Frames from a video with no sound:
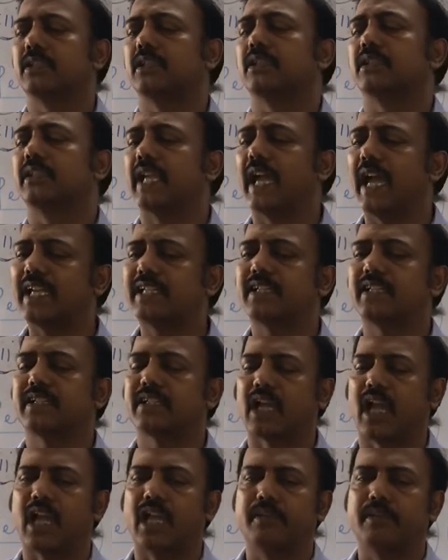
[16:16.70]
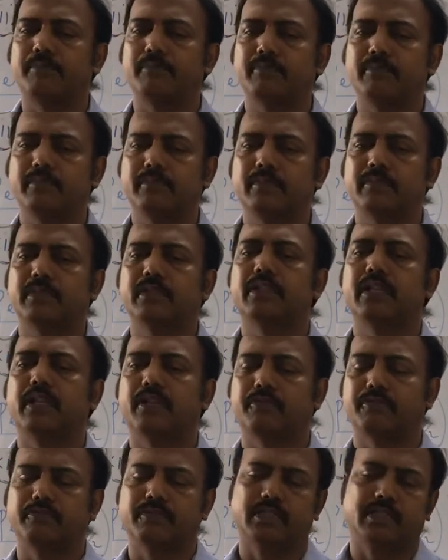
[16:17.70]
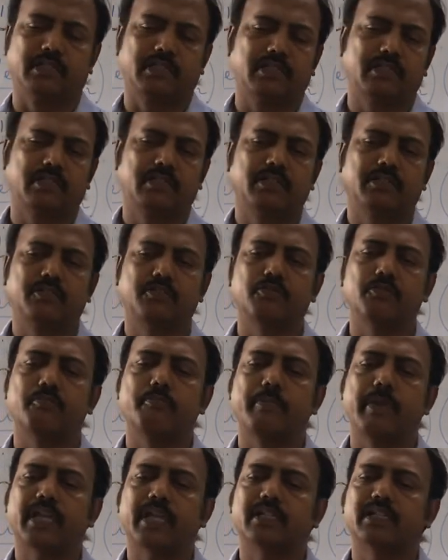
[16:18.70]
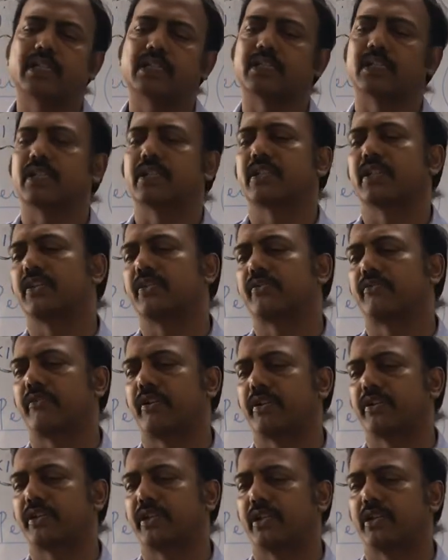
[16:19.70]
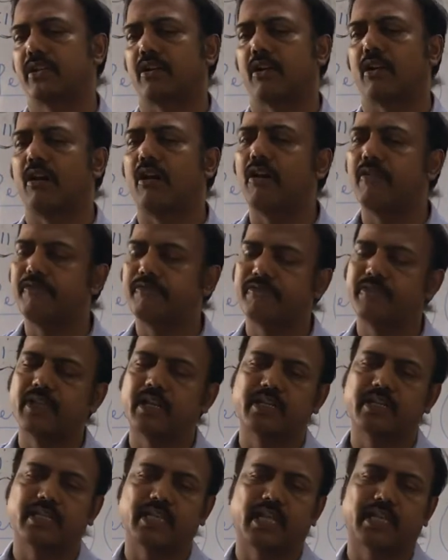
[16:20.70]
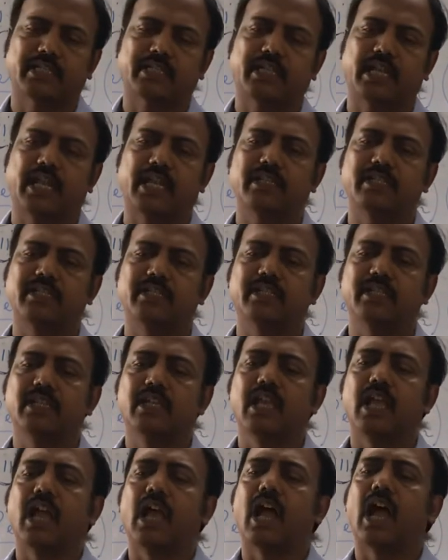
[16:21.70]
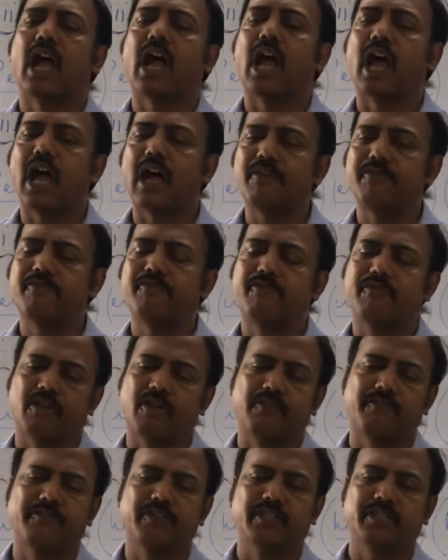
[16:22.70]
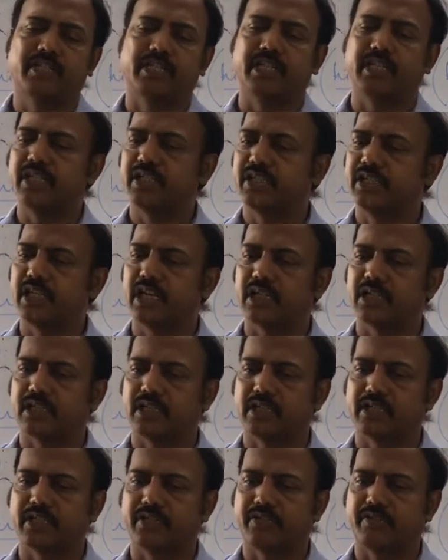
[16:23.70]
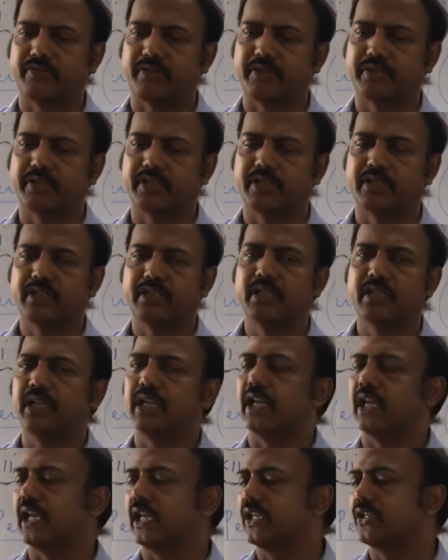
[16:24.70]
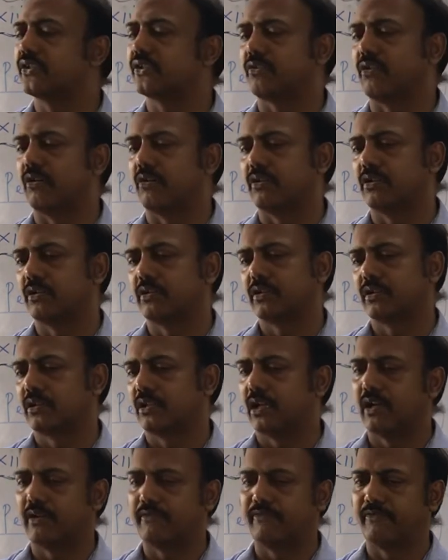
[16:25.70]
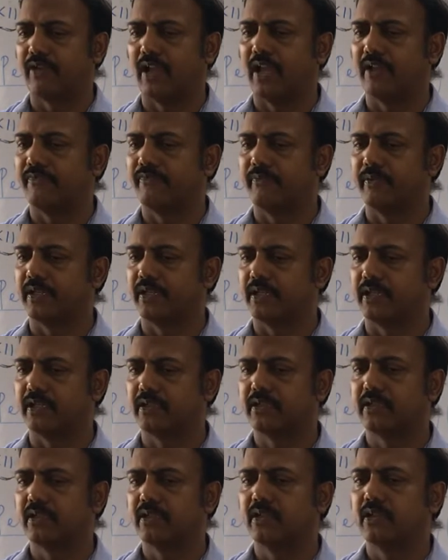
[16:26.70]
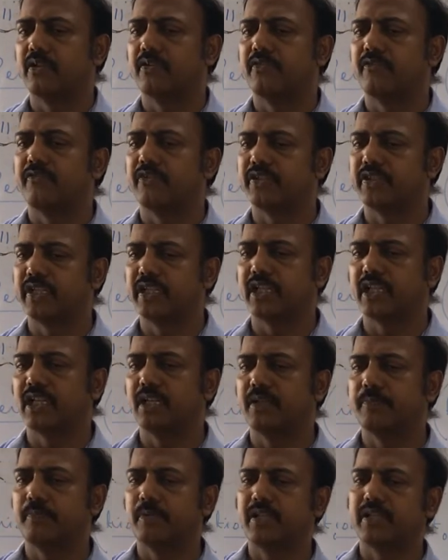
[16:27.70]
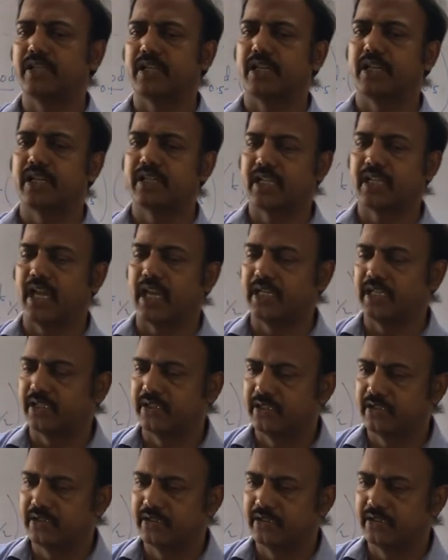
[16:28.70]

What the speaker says: That time required to make the concentration of the reactant half of its initial concentration is called half-life period. Physically, please understand it.